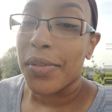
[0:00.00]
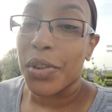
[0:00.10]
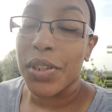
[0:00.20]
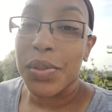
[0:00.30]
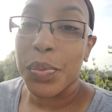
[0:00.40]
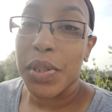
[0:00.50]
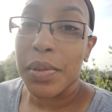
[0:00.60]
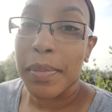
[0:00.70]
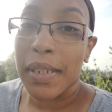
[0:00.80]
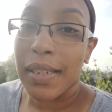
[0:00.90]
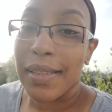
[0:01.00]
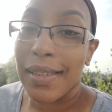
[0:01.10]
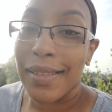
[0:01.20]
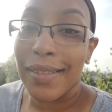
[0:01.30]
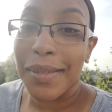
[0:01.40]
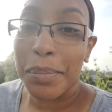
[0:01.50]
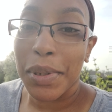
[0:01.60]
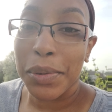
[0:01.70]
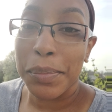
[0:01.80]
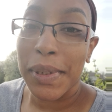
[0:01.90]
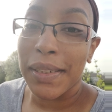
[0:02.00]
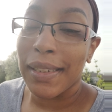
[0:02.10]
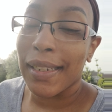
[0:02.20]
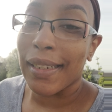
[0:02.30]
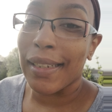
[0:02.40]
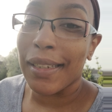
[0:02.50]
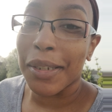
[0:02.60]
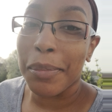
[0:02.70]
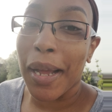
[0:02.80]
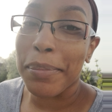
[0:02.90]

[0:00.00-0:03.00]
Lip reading: for his wisdom and continue to build me in him.